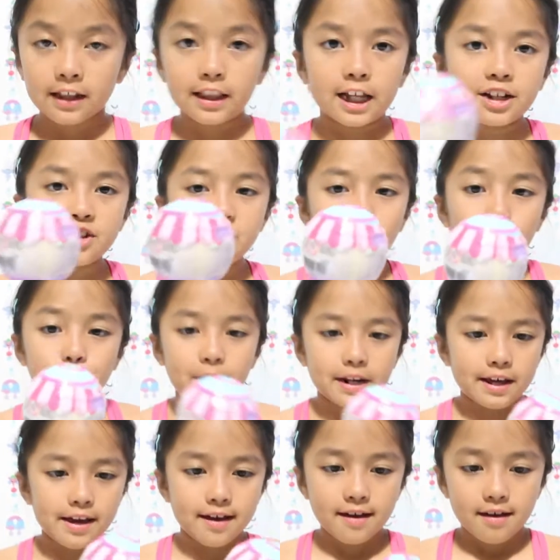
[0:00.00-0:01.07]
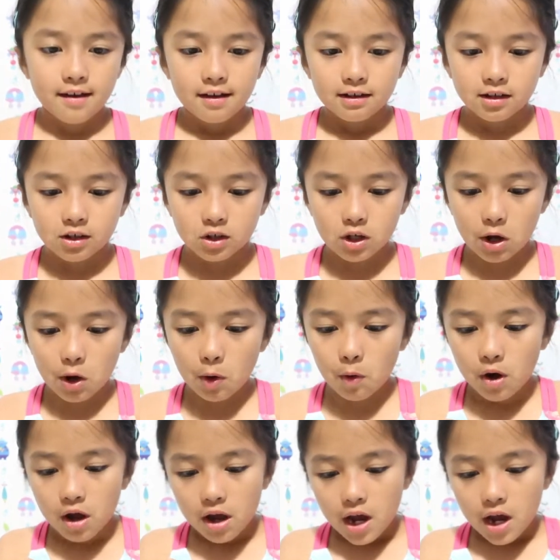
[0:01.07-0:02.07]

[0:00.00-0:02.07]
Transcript: Let's open it. So